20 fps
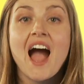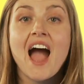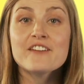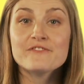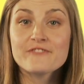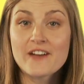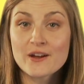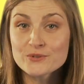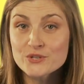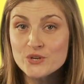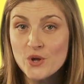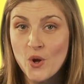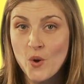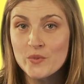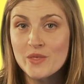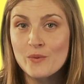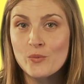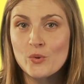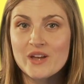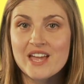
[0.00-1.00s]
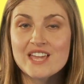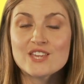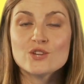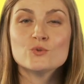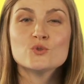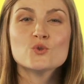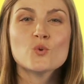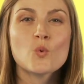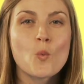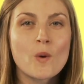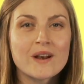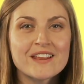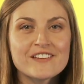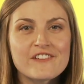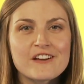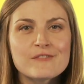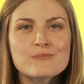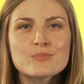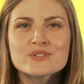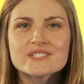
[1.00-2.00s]
I found a code that will get you
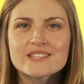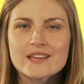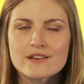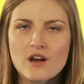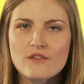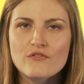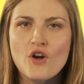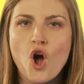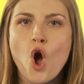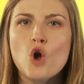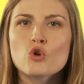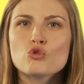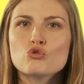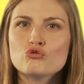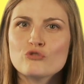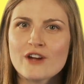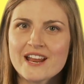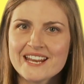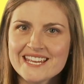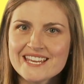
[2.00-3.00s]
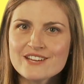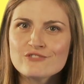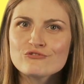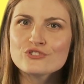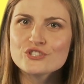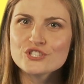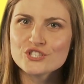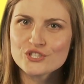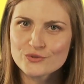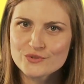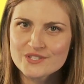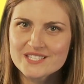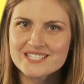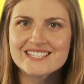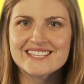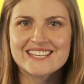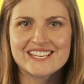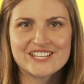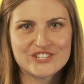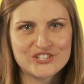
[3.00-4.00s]
25% off already
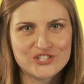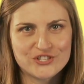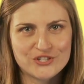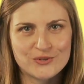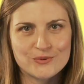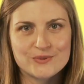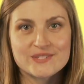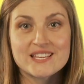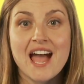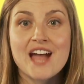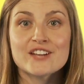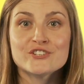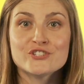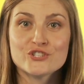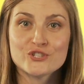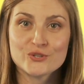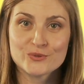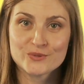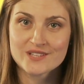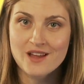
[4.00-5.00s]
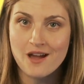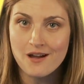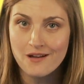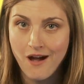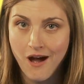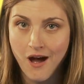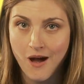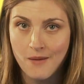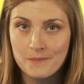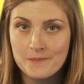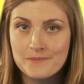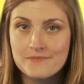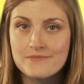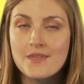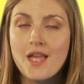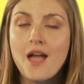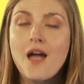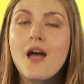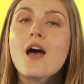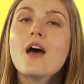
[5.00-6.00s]
reduced kids' shoes at shoes.com.
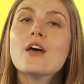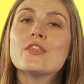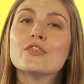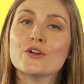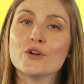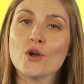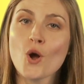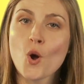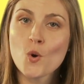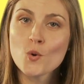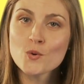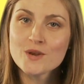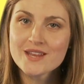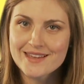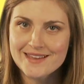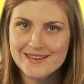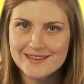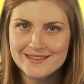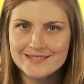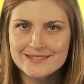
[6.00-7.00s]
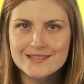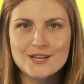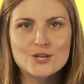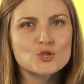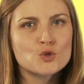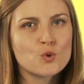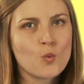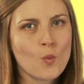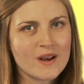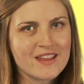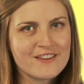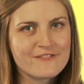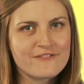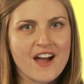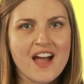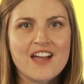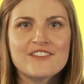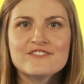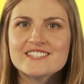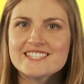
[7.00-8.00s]
The code is
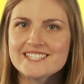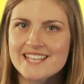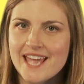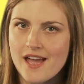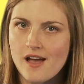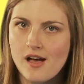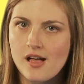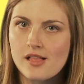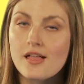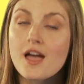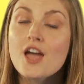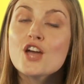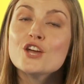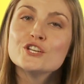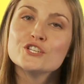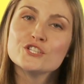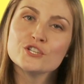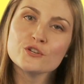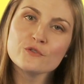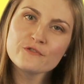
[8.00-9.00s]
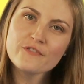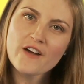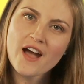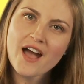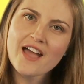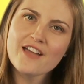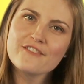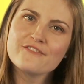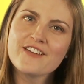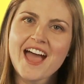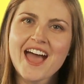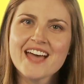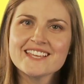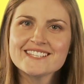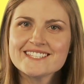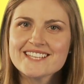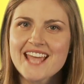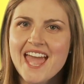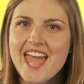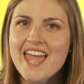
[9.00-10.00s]
25SALE,
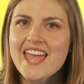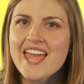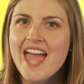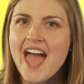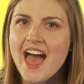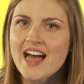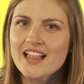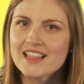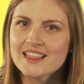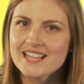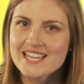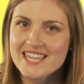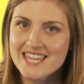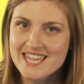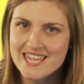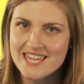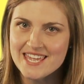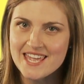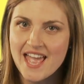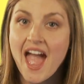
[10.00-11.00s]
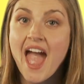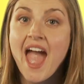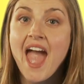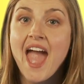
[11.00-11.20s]
25SALE.